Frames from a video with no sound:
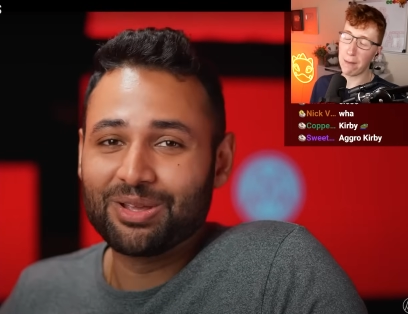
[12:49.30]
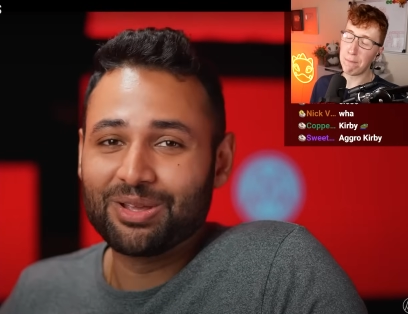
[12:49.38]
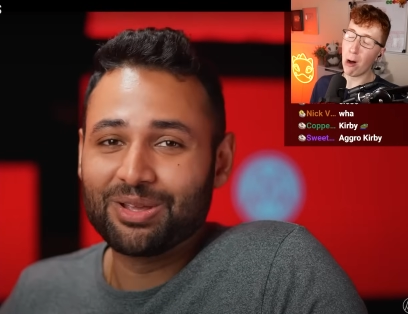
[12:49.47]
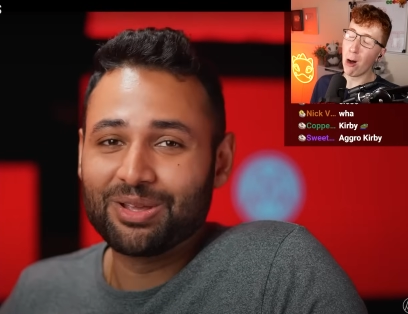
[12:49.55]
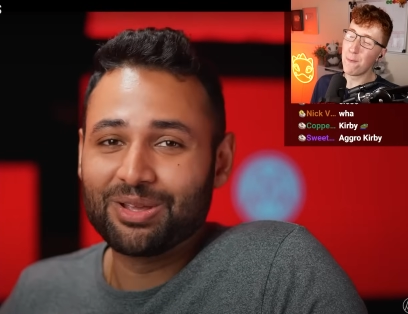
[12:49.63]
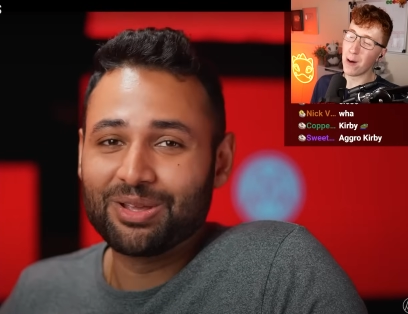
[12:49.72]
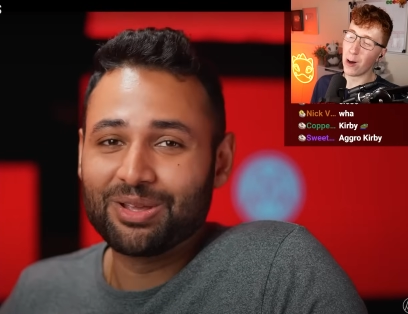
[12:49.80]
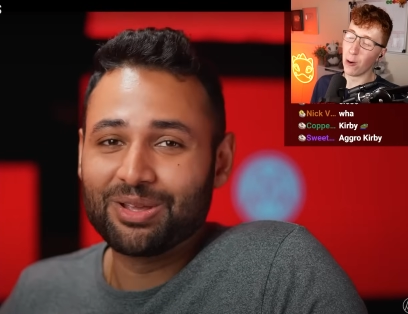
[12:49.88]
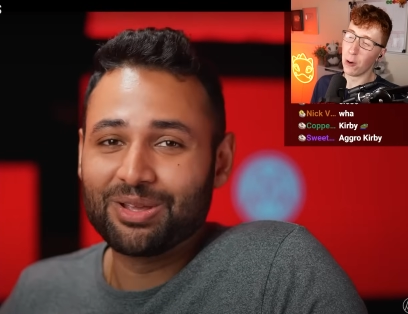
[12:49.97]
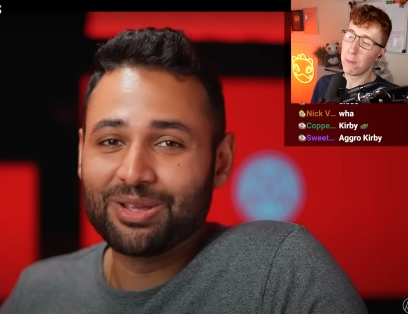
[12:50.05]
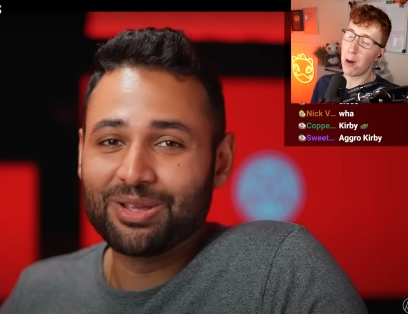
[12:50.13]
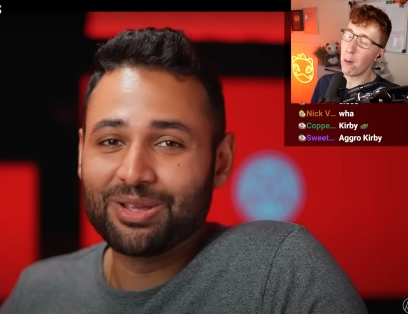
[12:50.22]
Speaker 1: Okay,
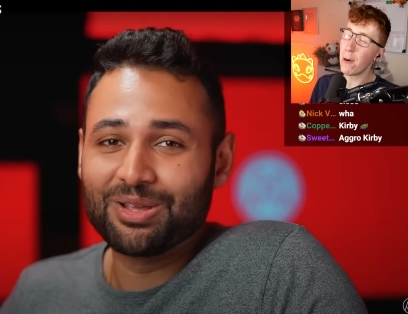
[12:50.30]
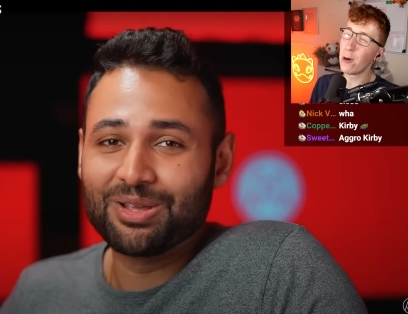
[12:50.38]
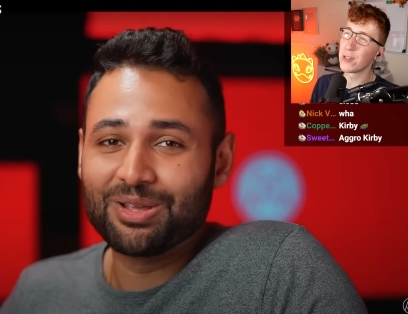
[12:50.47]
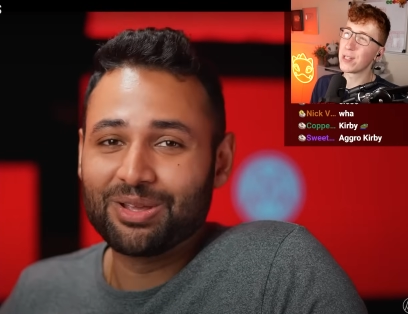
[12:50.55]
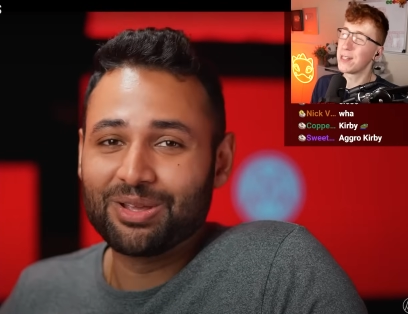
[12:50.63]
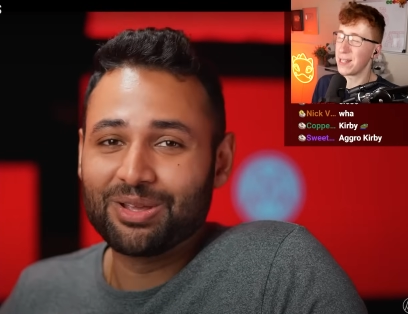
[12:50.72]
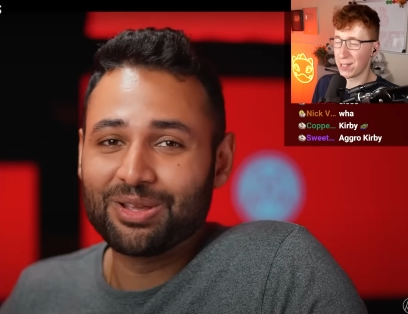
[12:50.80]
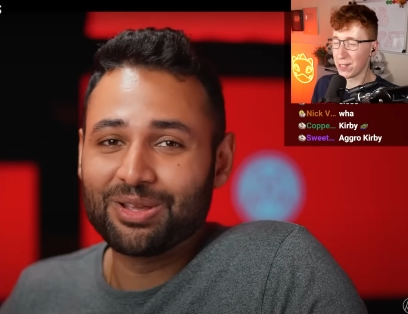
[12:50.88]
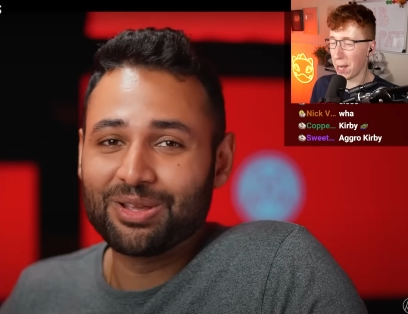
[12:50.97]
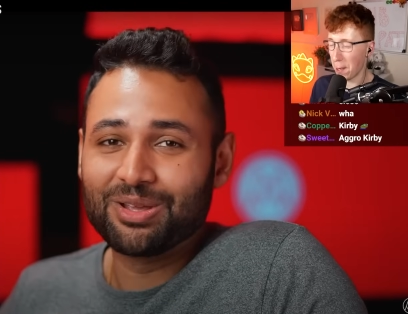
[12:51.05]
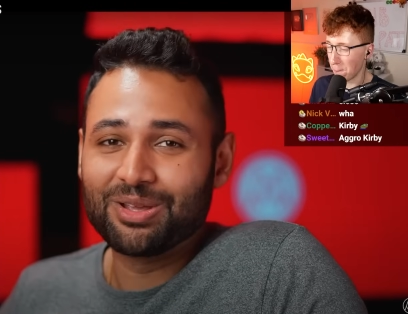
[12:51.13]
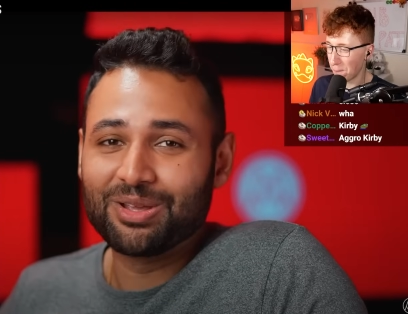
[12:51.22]
Popo. Popo is a
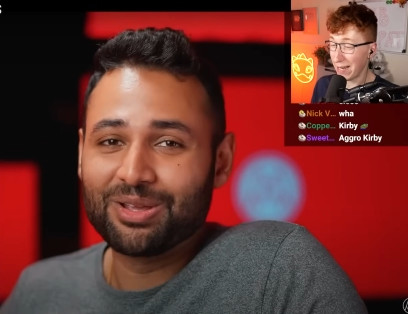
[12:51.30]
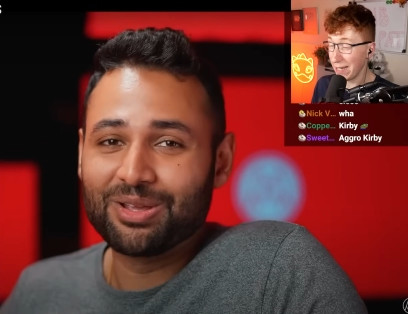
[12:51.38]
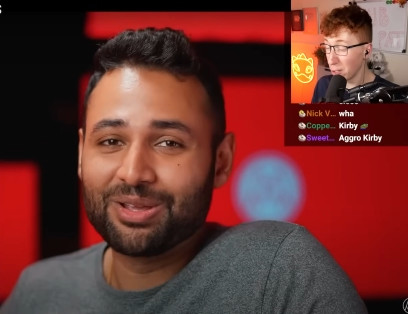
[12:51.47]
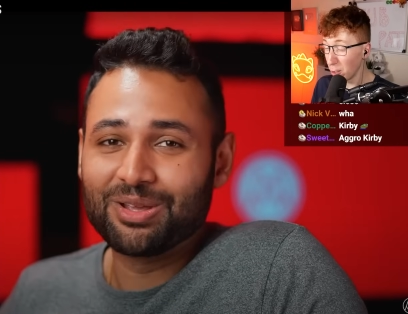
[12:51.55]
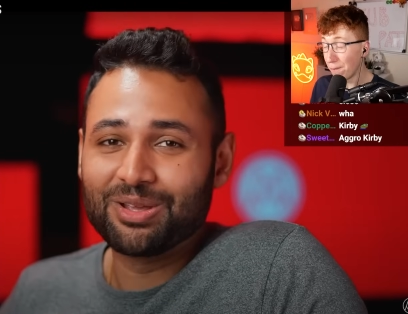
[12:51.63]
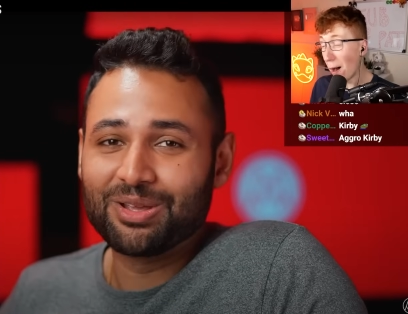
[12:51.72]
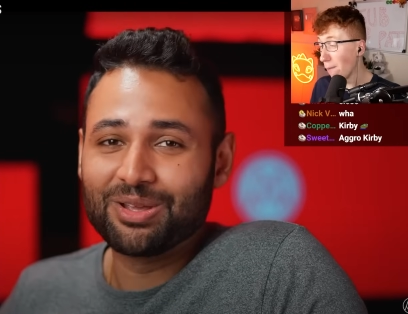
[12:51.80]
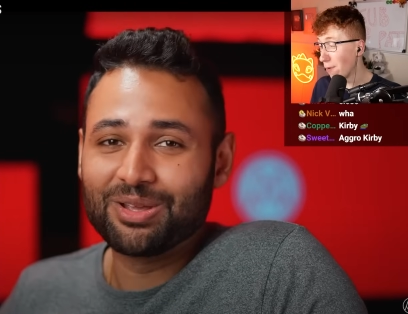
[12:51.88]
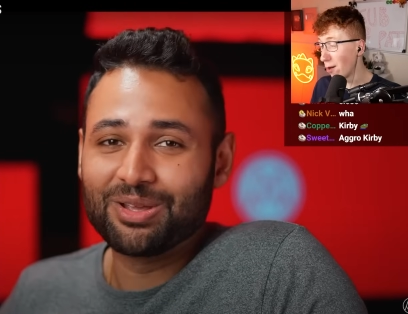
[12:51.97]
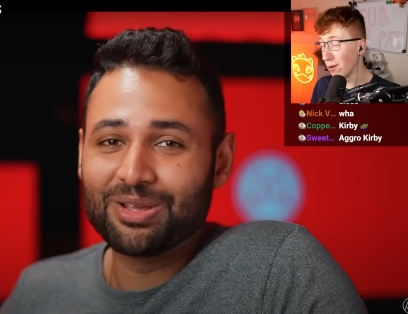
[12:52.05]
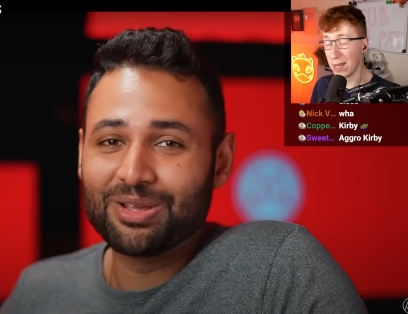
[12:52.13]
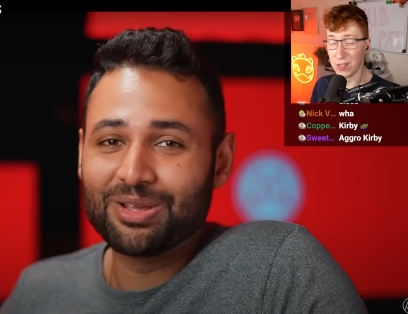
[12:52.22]
decent name. Tinkle
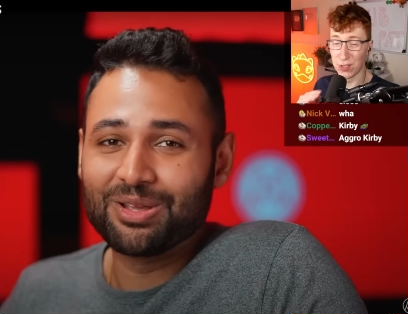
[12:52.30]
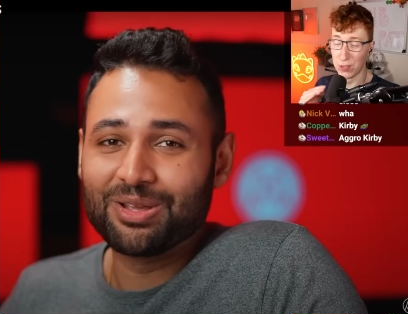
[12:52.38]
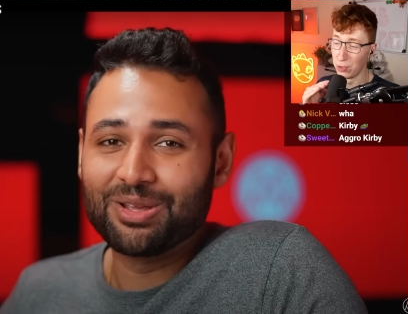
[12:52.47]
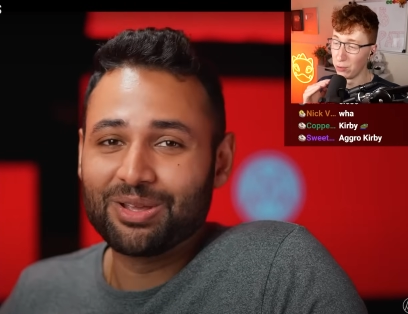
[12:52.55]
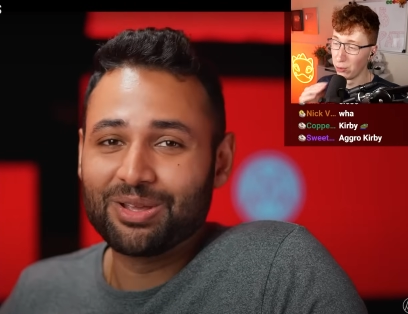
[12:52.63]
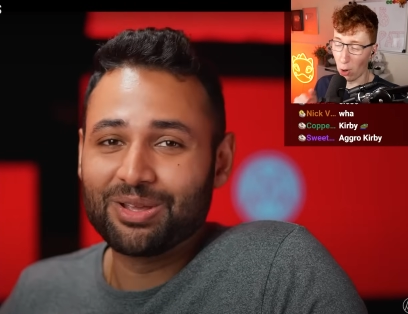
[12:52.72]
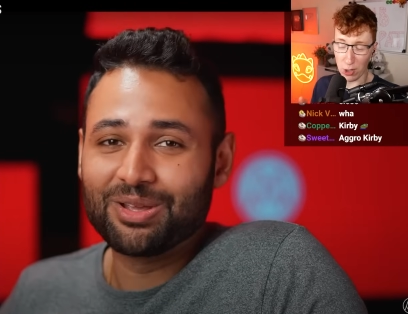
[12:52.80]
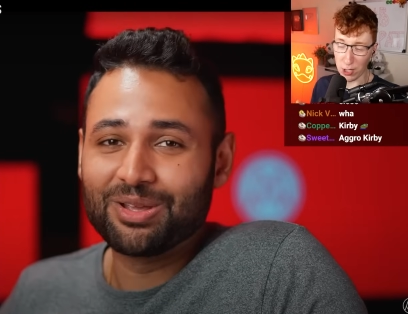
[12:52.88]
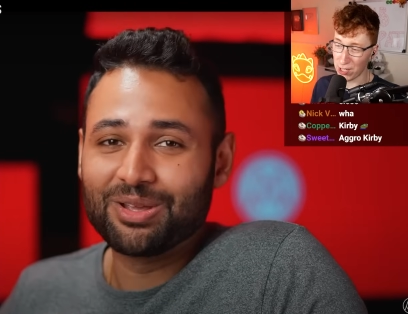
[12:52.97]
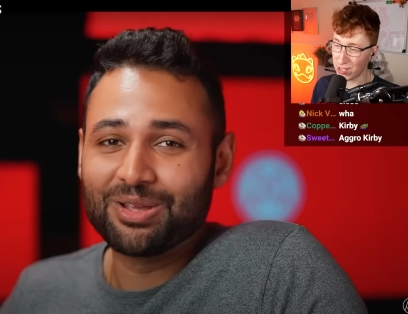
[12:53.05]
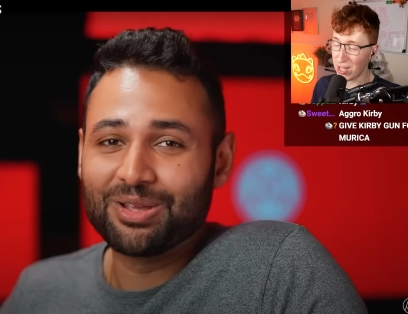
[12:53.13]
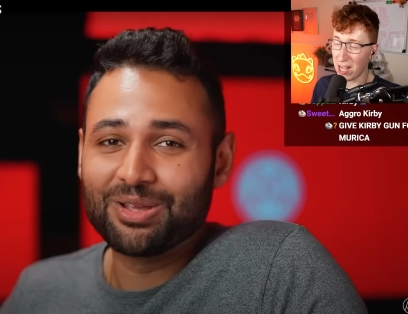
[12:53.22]
Popo is not
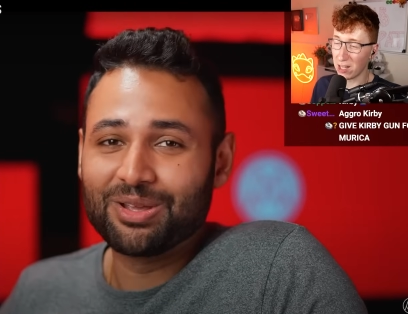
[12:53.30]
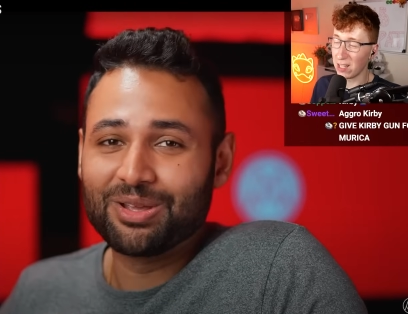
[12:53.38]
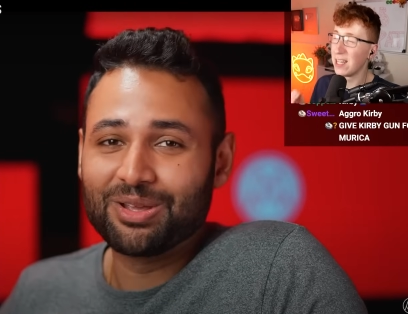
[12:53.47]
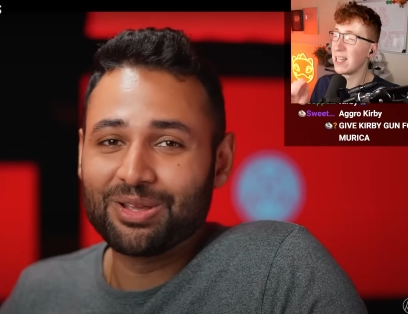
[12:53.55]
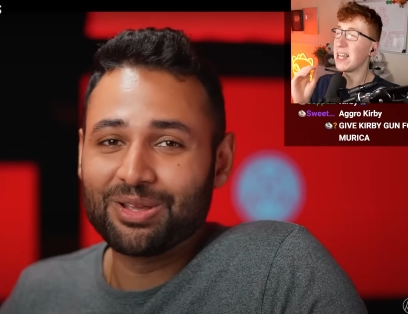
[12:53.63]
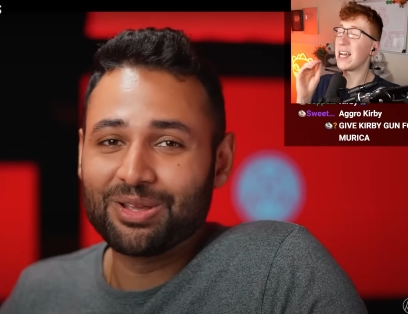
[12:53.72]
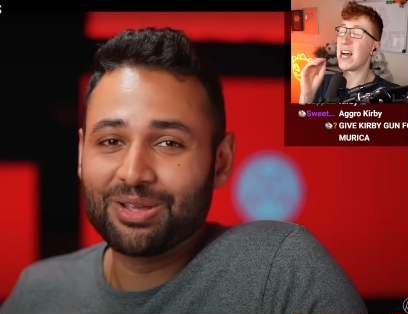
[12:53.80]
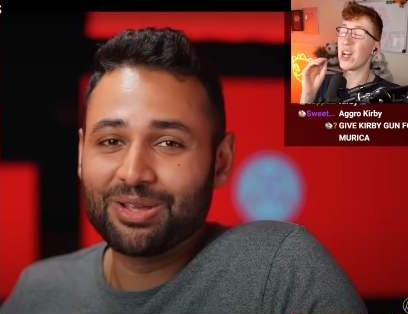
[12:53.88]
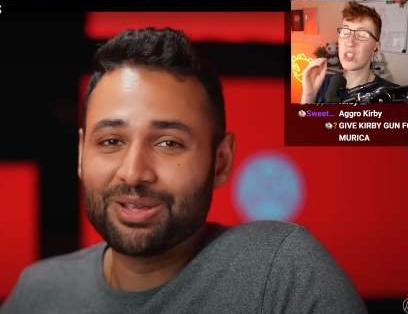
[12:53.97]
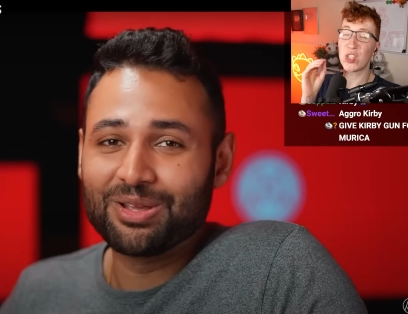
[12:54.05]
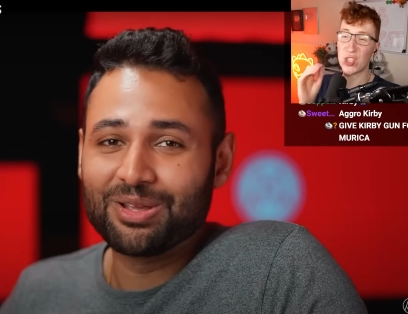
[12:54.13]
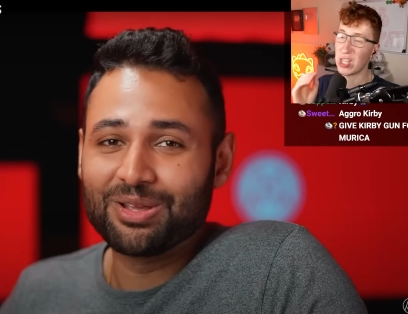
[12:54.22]
going to sell
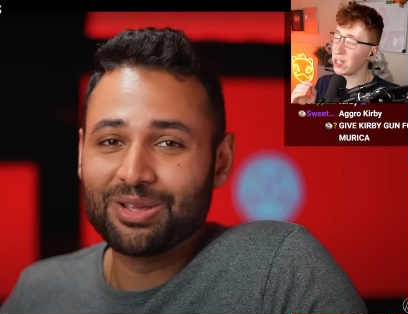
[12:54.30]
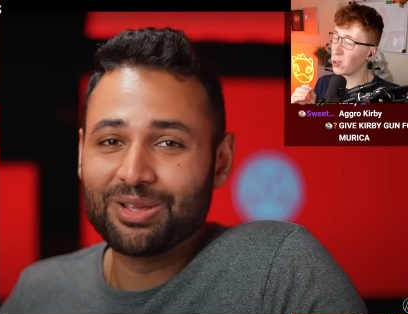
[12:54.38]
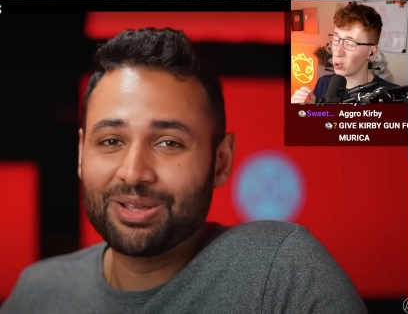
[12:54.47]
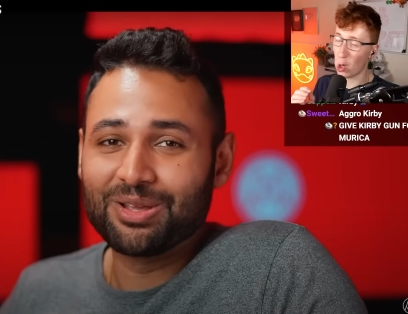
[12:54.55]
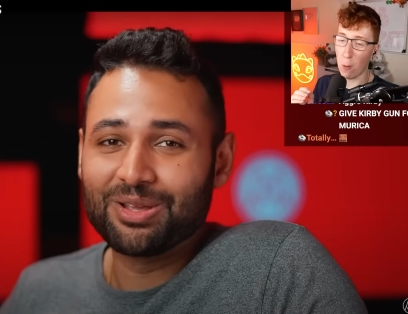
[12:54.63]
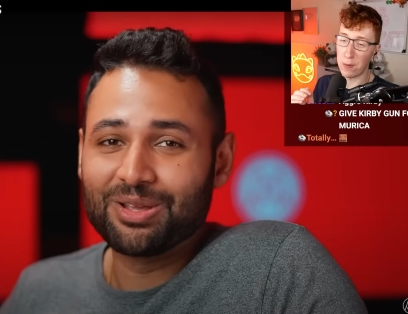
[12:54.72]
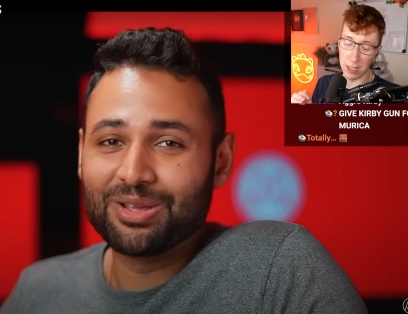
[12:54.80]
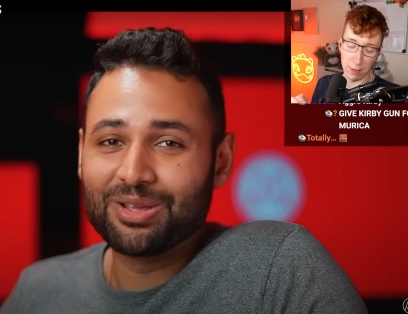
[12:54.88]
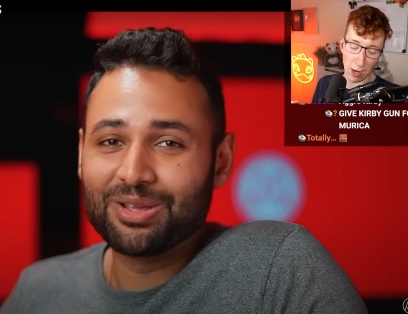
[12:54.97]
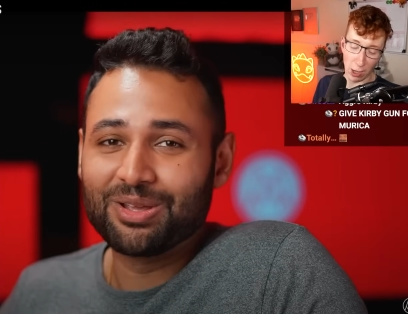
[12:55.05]
a single copy in